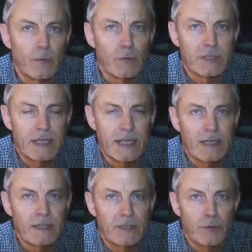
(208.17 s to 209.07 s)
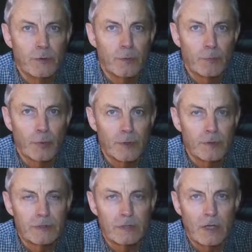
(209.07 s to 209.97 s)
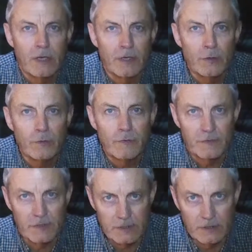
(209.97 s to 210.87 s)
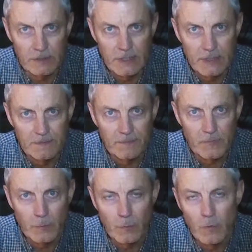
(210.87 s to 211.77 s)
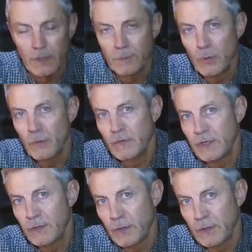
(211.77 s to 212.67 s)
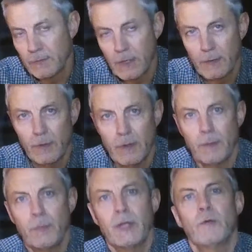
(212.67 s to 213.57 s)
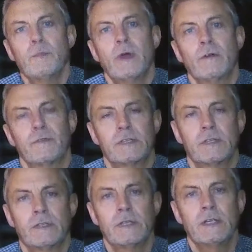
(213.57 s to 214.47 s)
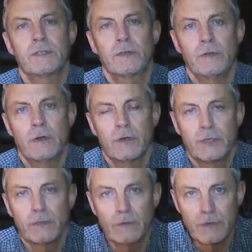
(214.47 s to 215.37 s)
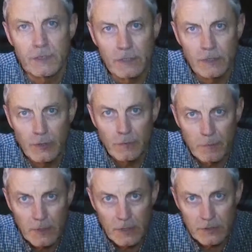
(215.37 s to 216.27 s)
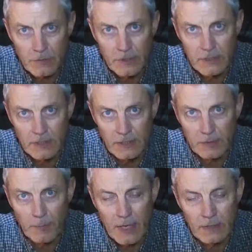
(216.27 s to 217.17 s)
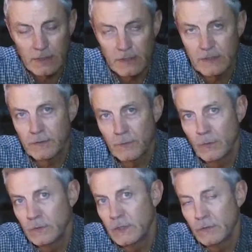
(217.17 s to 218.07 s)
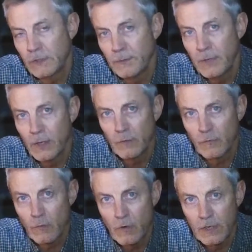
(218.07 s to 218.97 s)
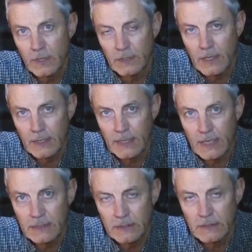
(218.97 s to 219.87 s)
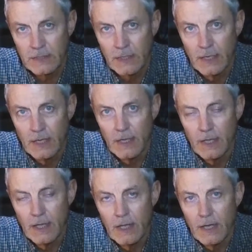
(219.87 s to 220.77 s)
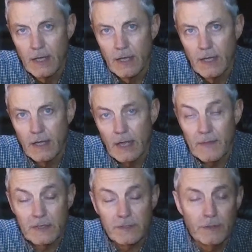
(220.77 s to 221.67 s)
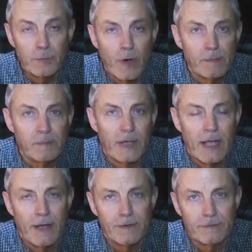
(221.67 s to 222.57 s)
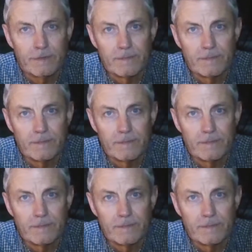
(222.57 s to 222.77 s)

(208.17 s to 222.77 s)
seeking to produce a new facility. We want to move into a bigger, better facility so that our children's and youth ministries can expand, because we're literally being overrun in a lot of cases. And that's a good problem to have.